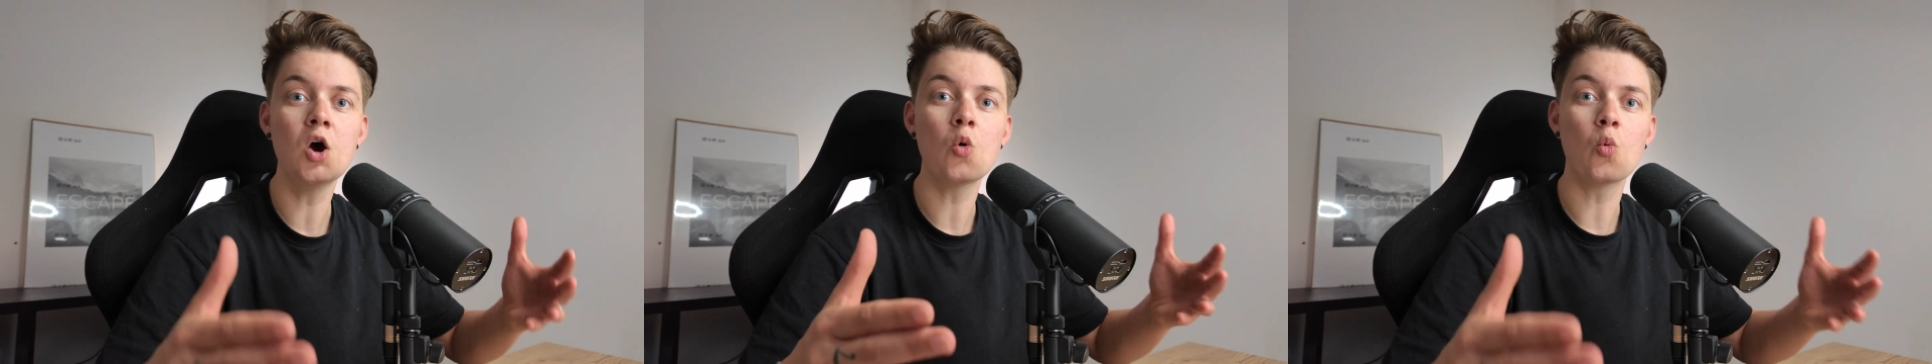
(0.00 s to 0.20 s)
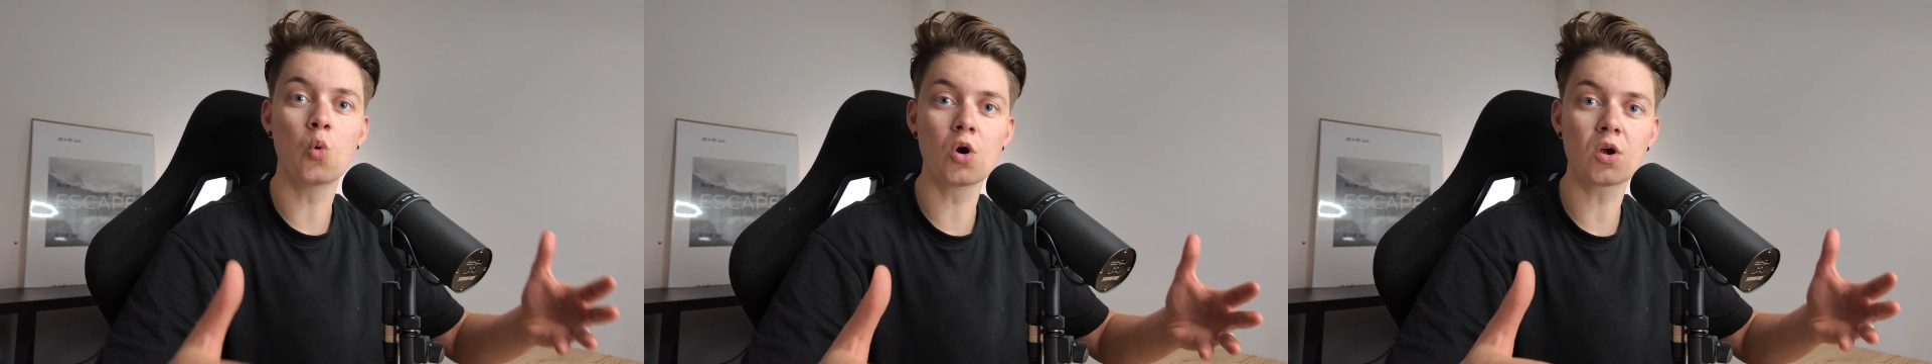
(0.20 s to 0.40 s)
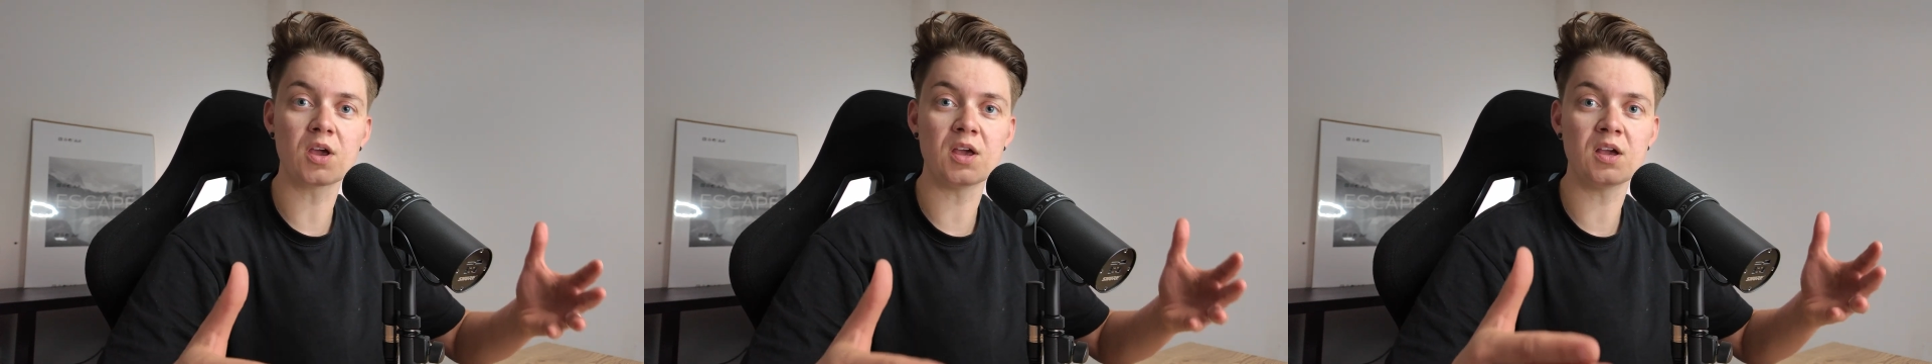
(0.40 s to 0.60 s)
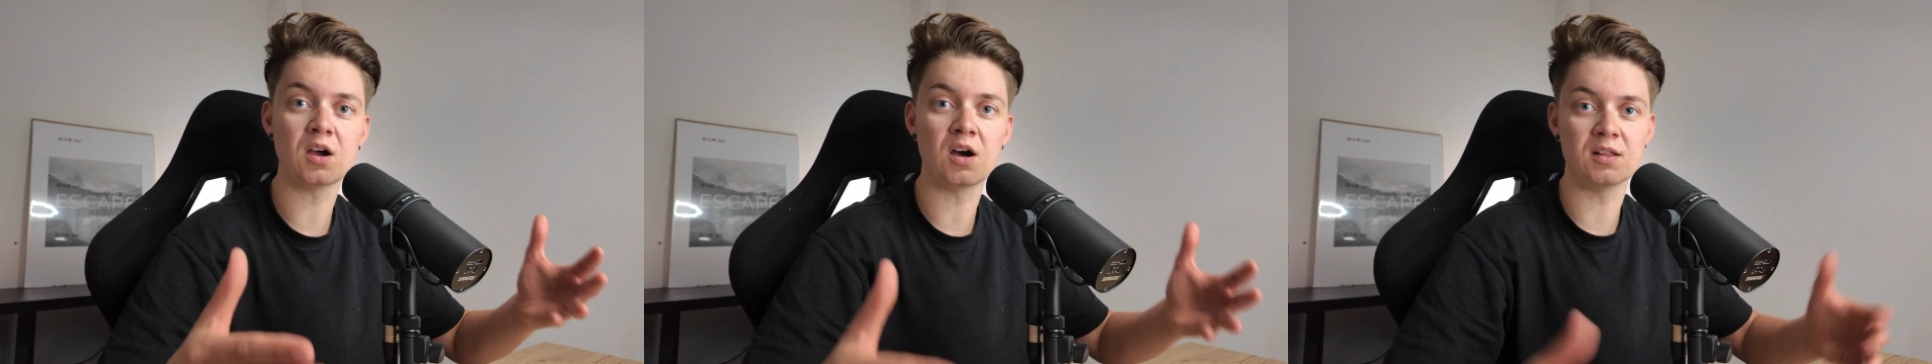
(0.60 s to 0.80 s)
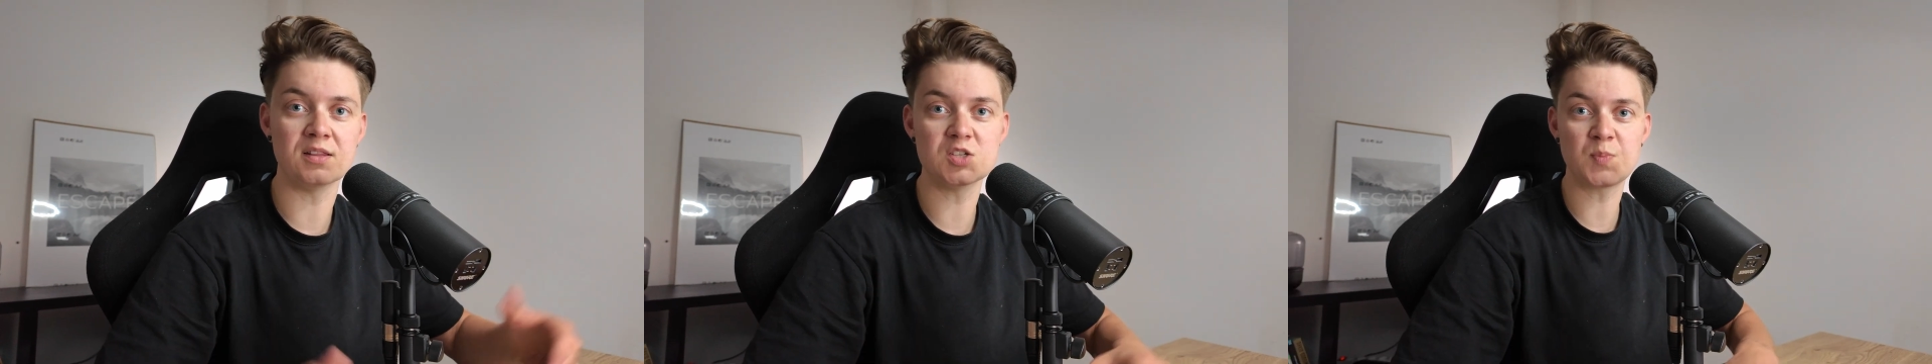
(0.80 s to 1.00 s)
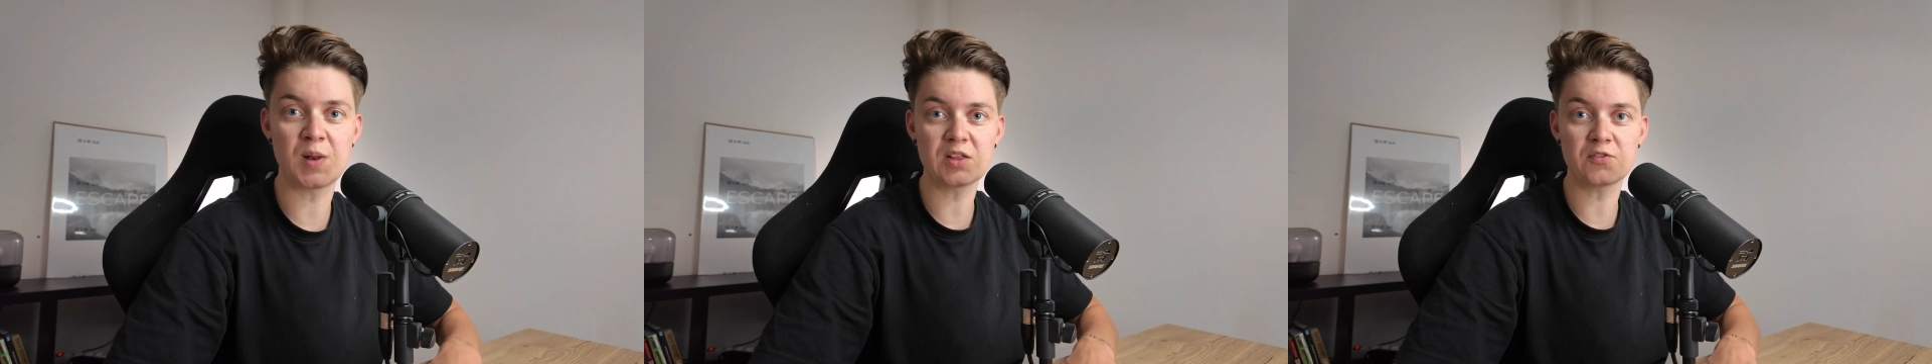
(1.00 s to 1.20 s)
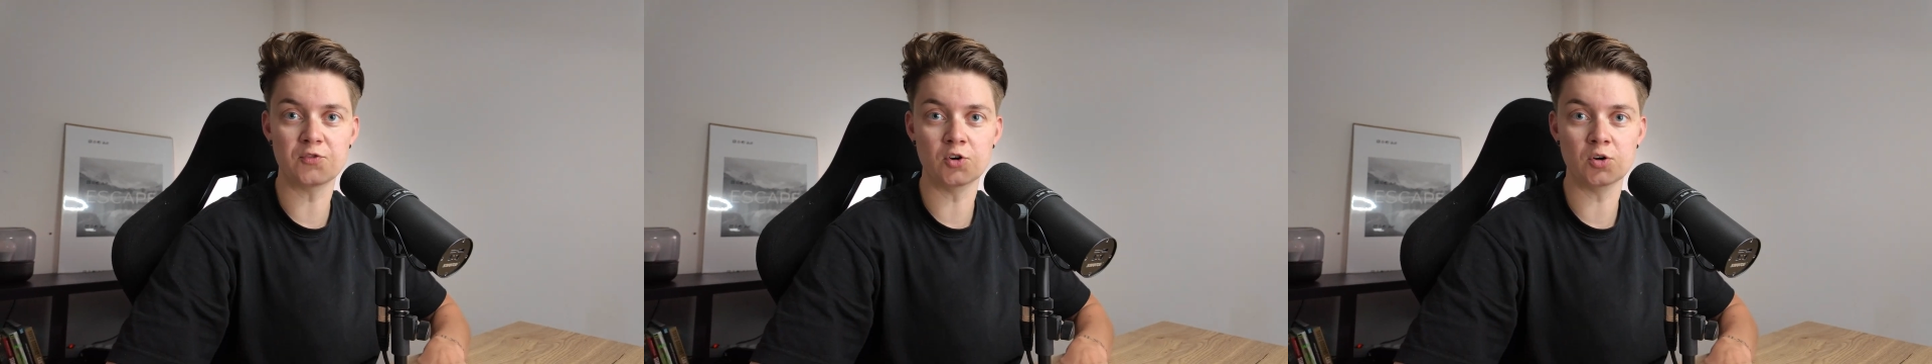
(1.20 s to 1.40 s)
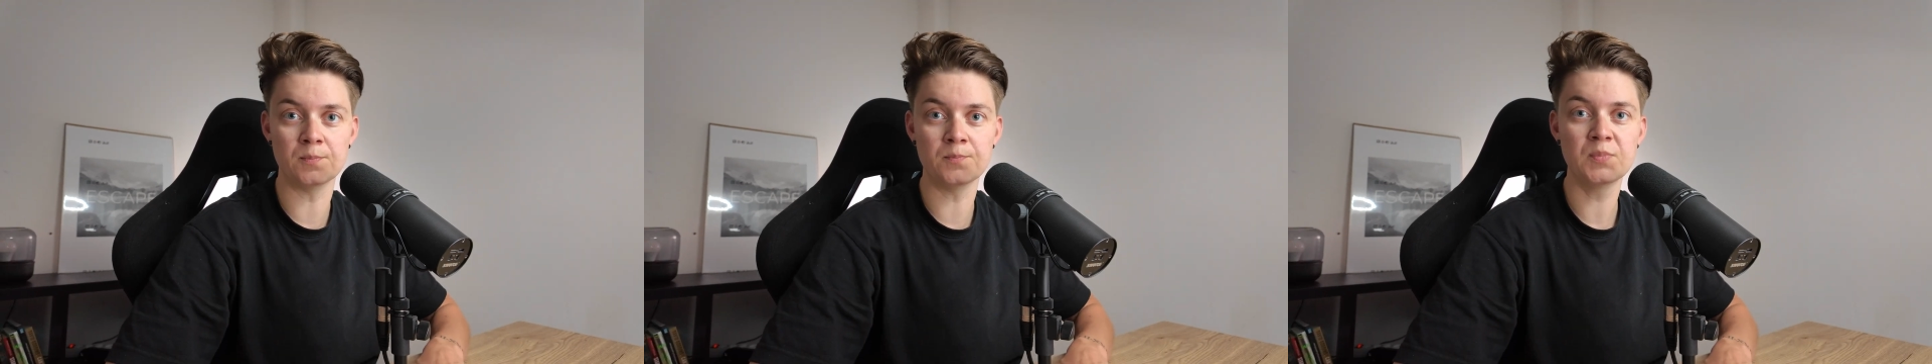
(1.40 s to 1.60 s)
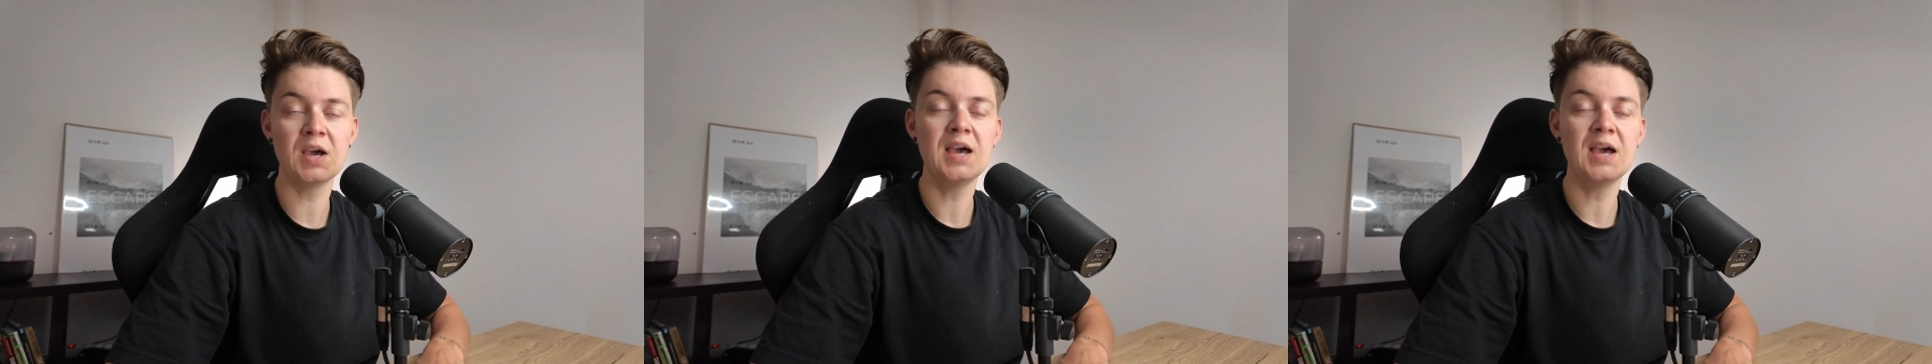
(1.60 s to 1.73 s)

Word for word: working on this platform.